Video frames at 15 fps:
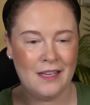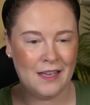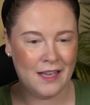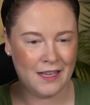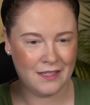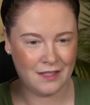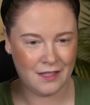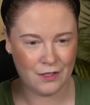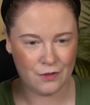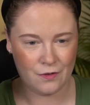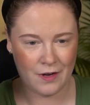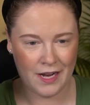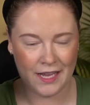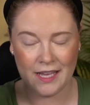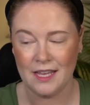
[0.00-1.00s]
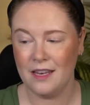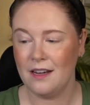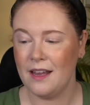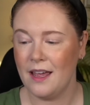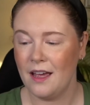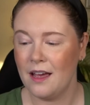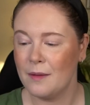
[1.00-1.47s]
has the
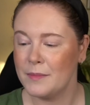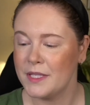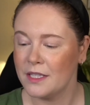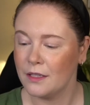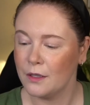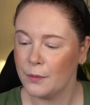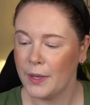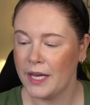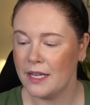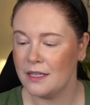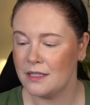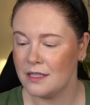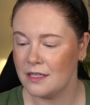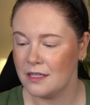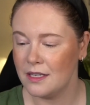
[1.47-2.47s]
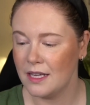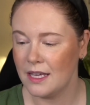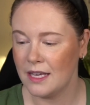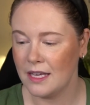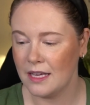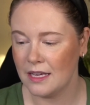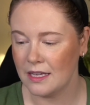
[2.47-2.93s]
dragon um, silhouette,
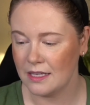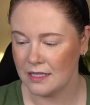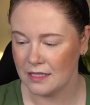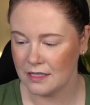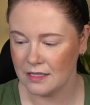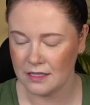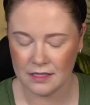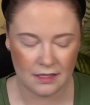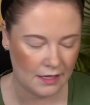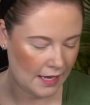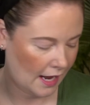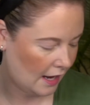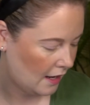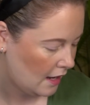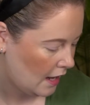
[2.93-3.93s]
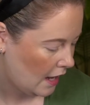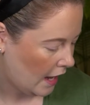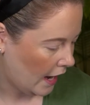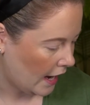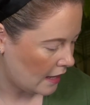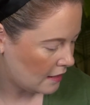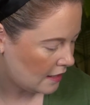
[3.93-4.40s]
and yeah.
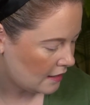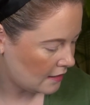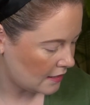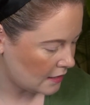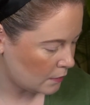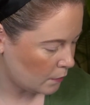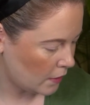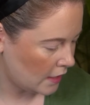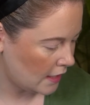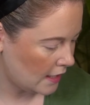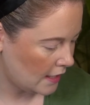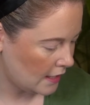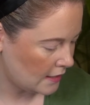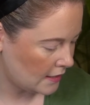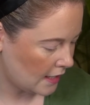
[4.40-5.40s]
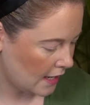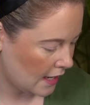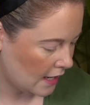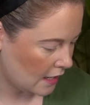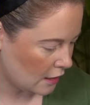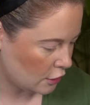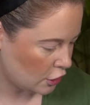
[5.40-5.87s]
I think this one is
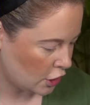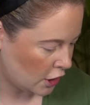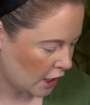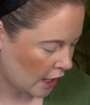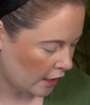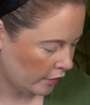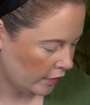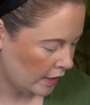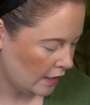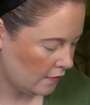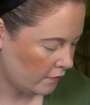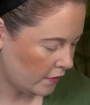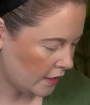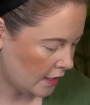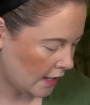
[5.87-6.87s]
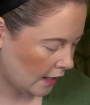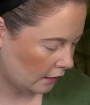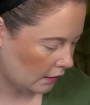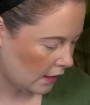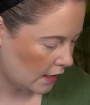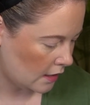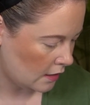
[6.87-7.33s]
a cherry
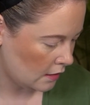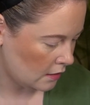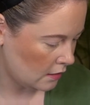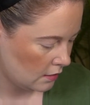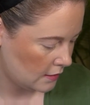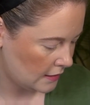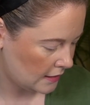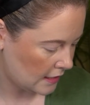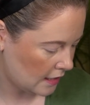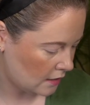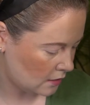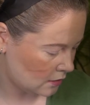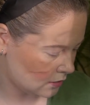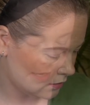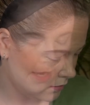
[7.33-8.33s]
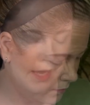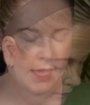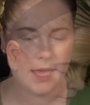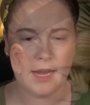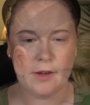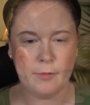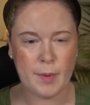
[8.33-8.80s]
vanilla scent.
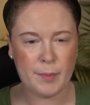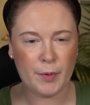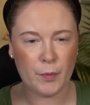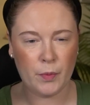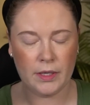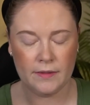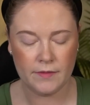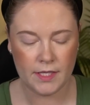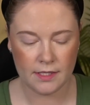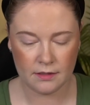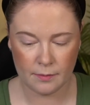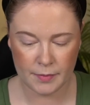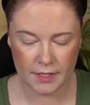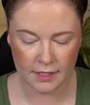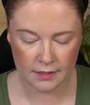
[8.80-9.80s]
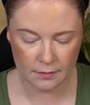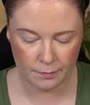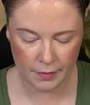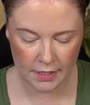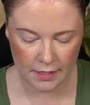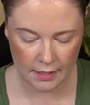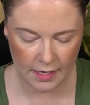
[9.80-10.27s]
And I remember one of these lipsticks
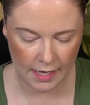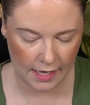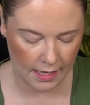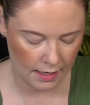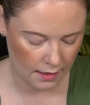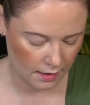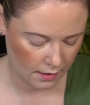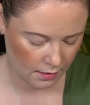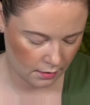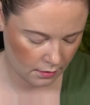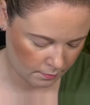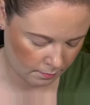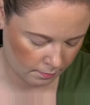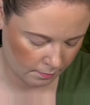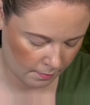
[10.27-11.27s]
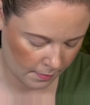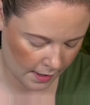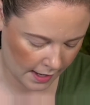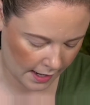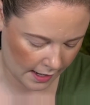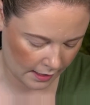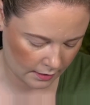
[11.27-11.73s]
being a
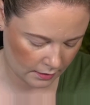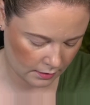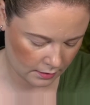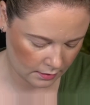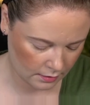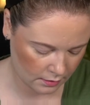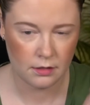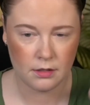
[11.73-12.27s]
matte.